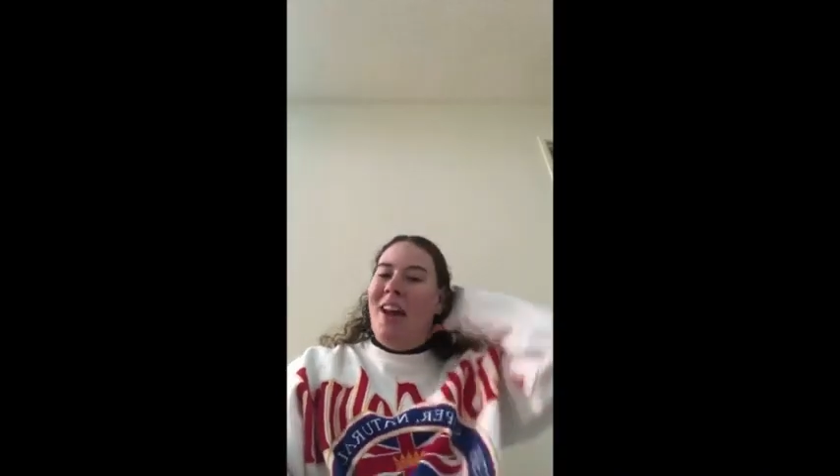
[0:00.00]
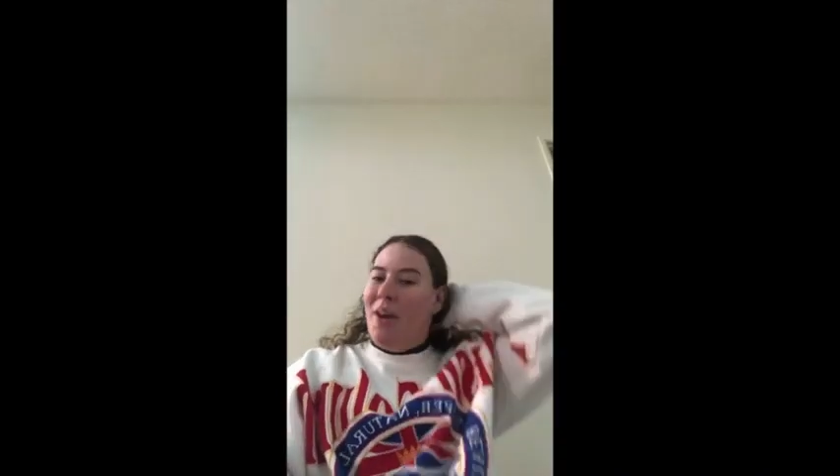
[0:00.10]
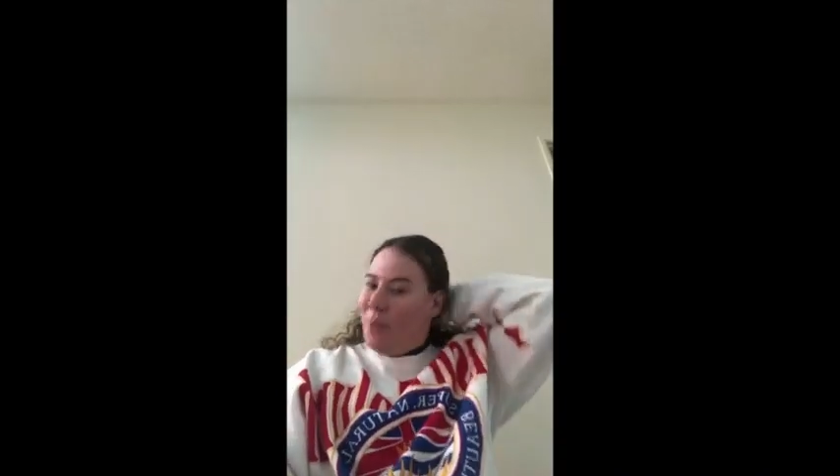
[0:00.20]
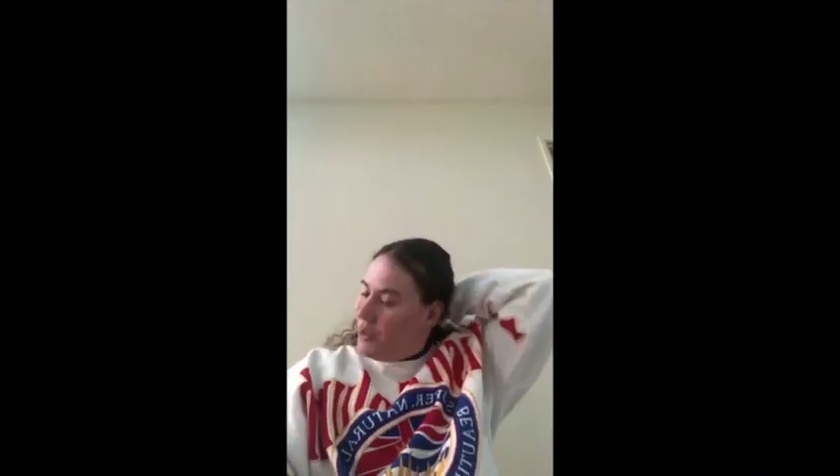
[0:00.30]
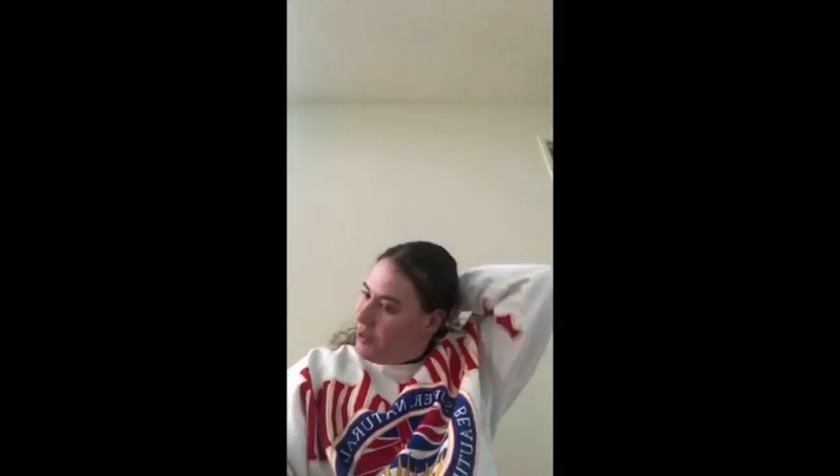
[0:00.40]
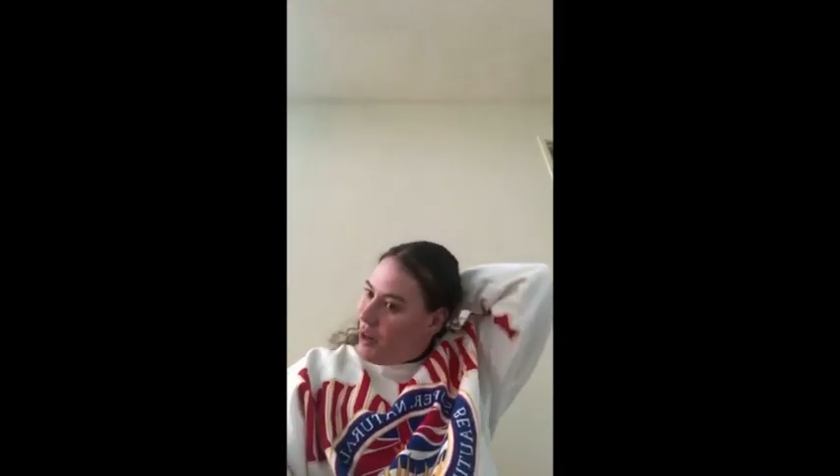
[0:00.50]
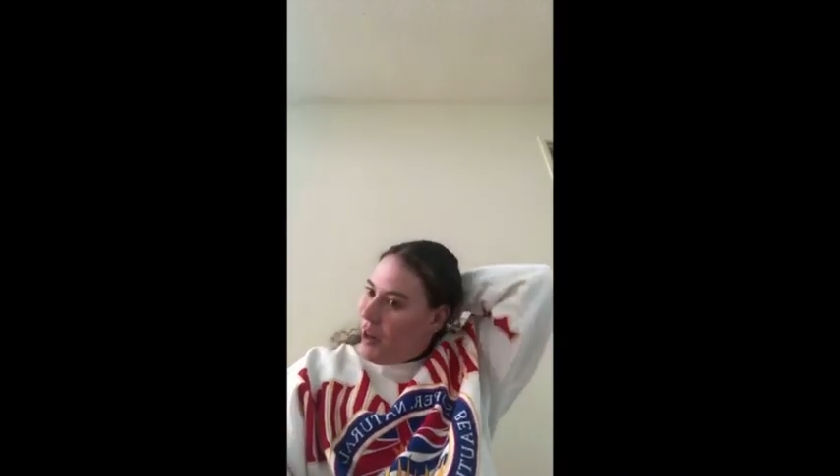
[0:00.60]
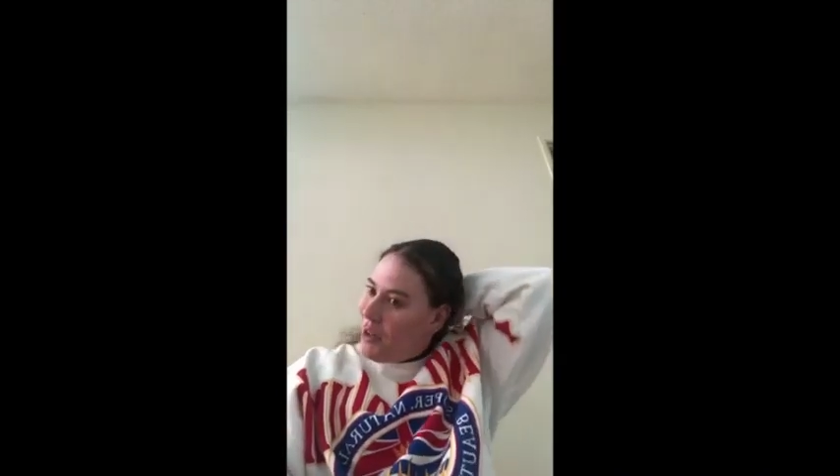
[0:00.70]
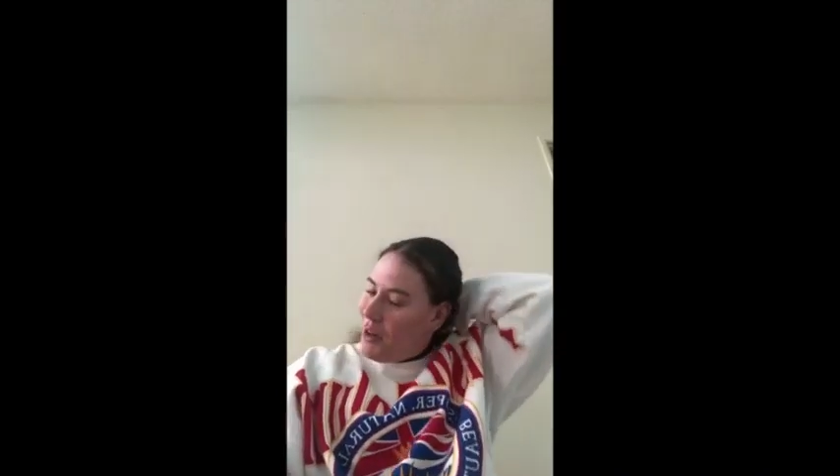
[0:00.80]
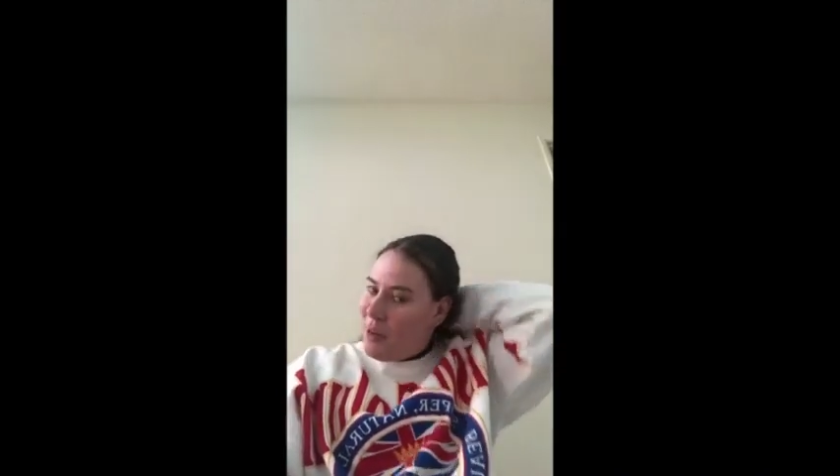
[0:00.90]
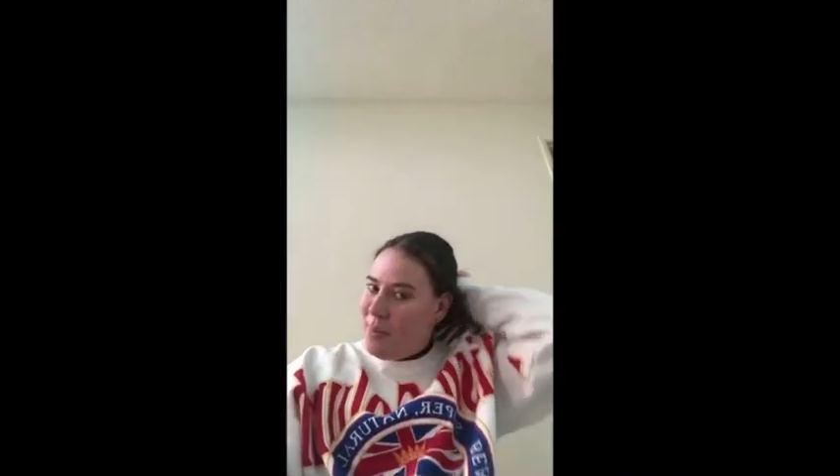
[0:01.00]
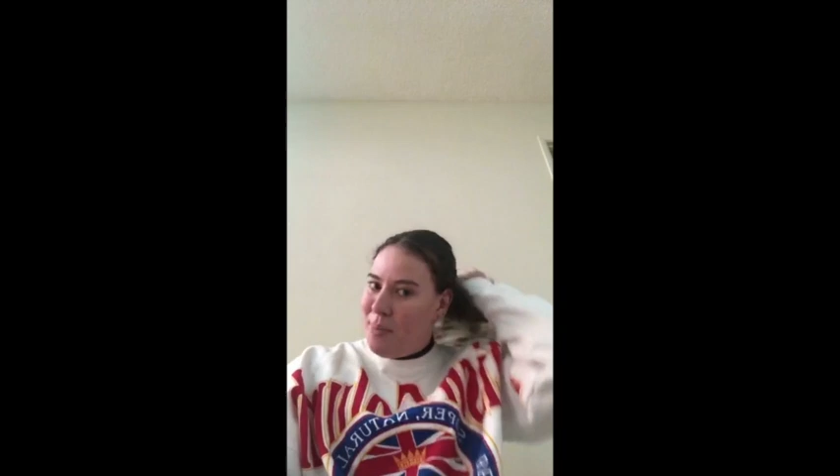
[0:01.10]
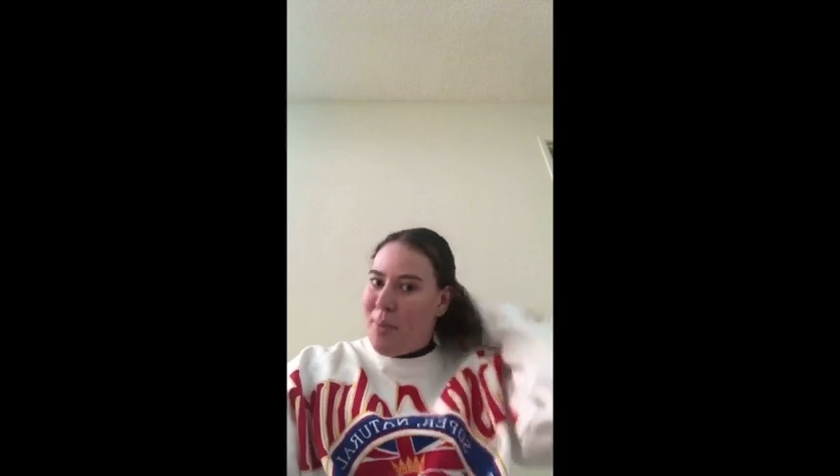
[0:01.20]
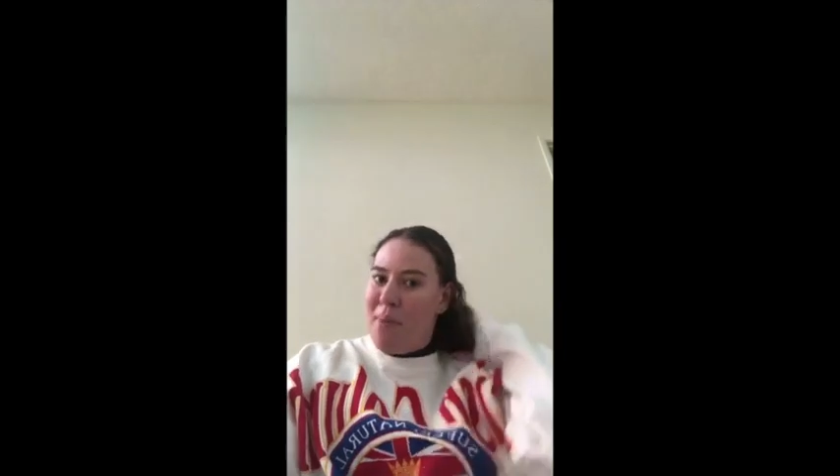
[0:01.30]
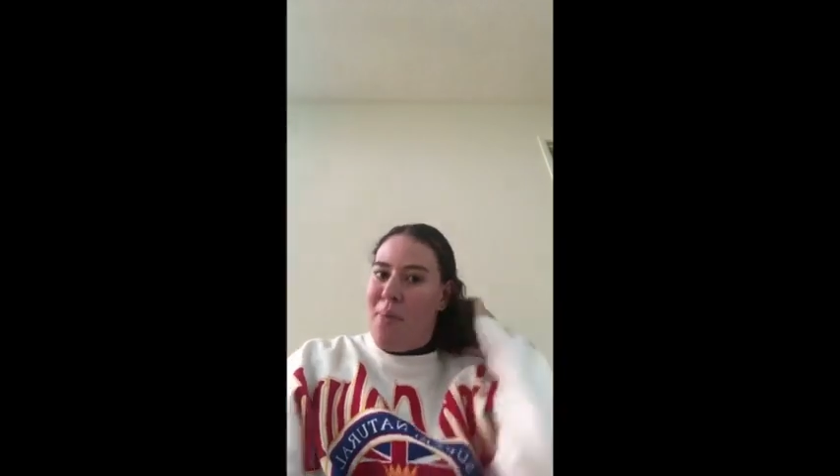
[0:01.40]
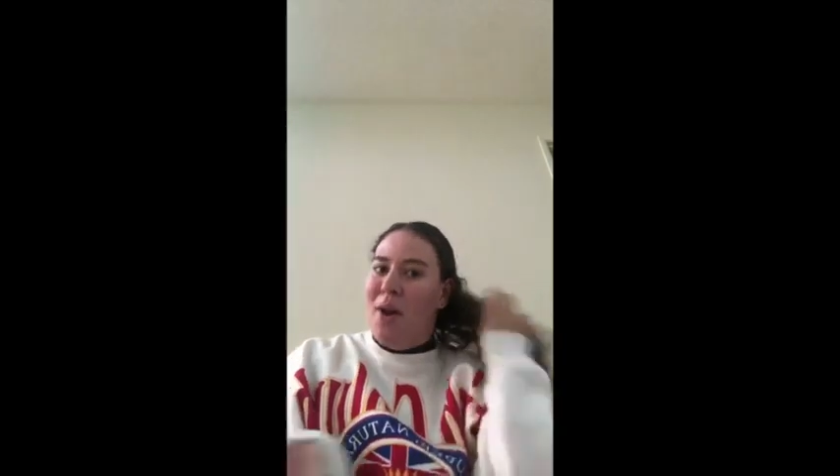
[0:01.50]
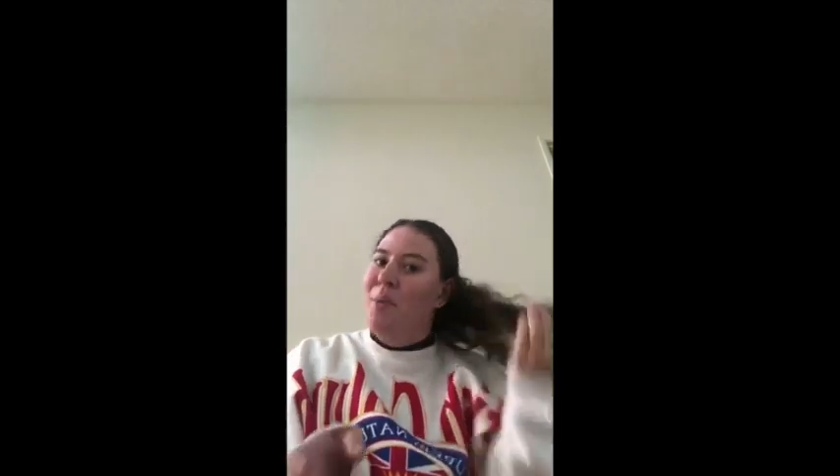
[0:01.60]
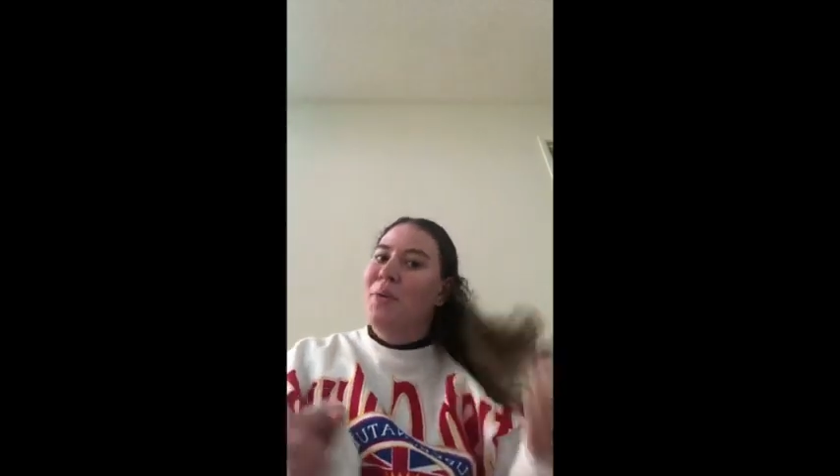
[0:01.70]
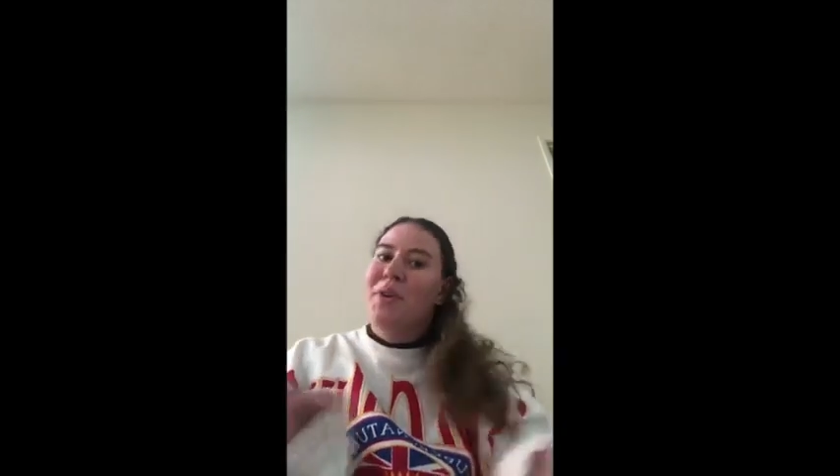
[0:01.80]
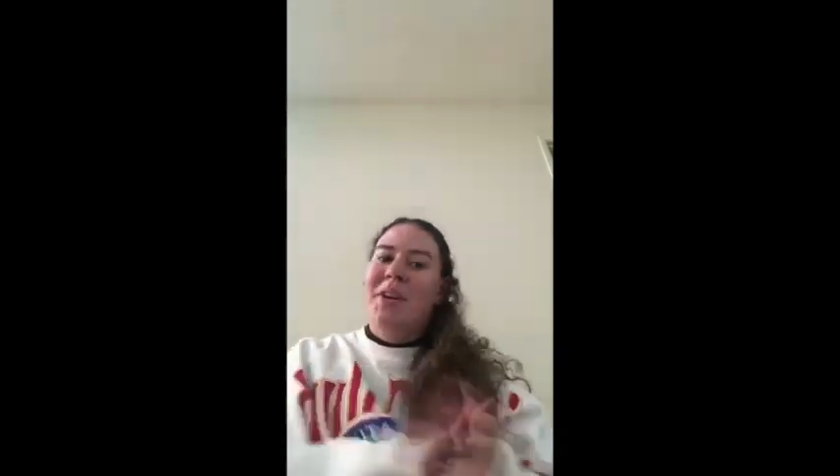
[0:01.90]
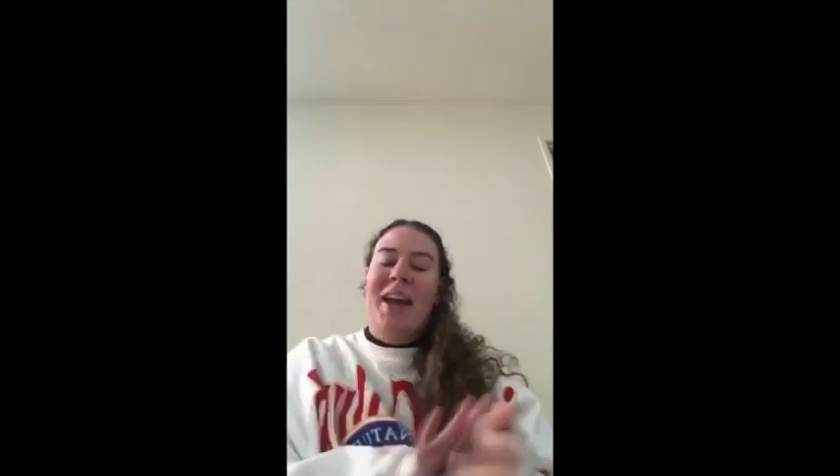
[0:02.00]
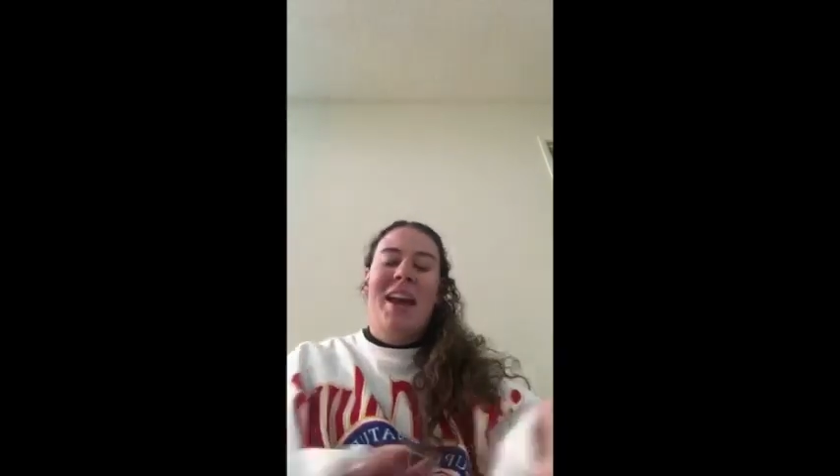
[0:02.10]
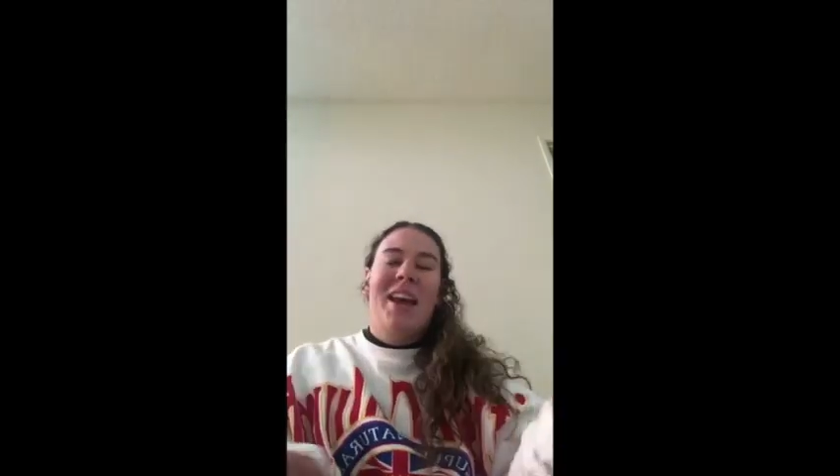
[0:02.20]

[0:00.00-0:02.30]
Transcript: I would call up my mom or an